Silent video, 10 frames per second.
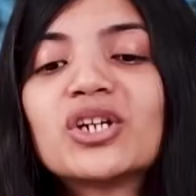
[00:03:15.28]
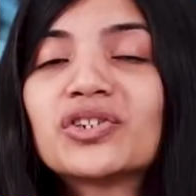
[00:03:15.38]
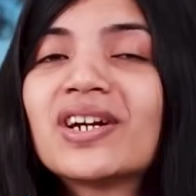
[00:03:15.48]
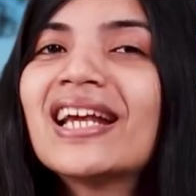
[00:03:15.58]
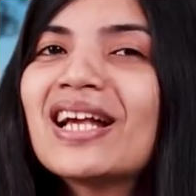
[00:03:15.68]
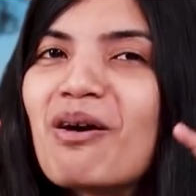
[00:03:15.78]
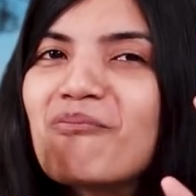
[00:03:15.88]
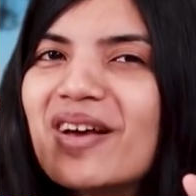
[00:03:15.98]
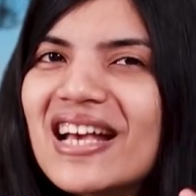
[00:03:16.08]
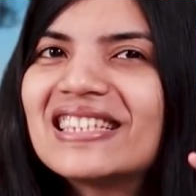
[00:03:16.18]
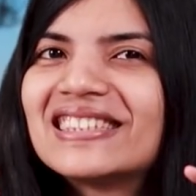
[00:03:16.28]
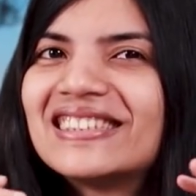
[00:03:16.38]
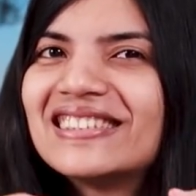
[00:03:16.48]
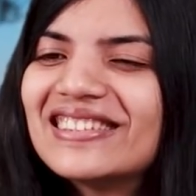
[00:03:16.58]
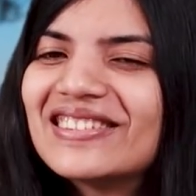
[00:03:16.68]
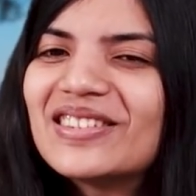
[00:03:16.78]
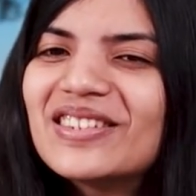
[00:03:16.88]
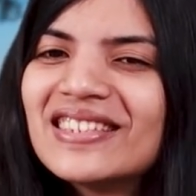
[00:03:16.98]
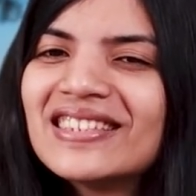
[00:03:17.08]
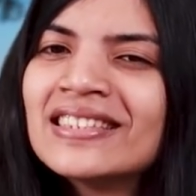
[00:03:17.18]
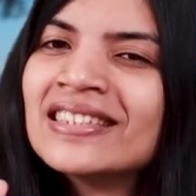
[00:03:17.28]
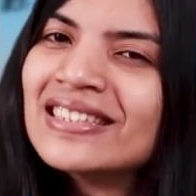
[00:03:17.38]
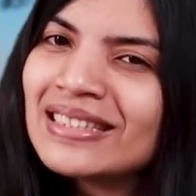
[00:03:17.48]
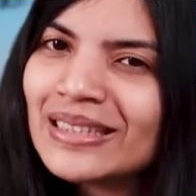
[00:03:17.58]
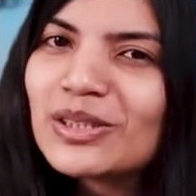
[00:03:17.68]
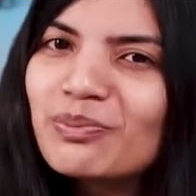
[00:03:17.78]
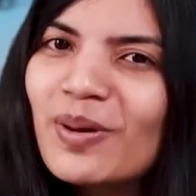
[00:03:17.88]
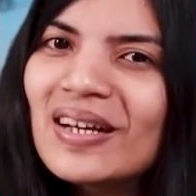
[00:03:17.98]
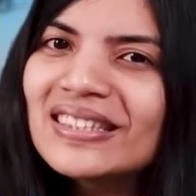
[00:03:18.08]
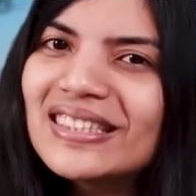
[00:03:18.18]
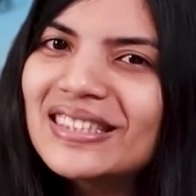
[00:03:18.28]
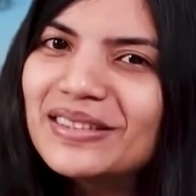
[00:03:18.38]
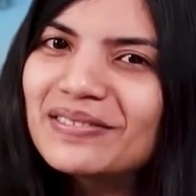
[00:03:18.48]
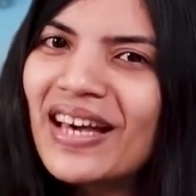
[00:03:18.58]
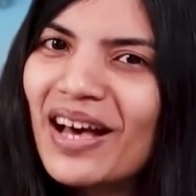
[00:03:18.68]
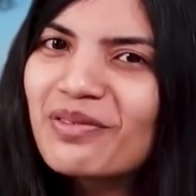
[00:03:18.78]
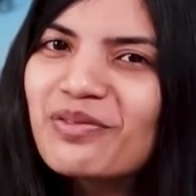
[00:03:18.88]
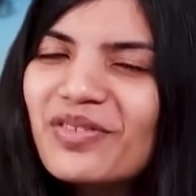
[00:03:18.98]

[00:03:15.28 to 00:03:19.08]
We're trying our best, you know? Go positive, have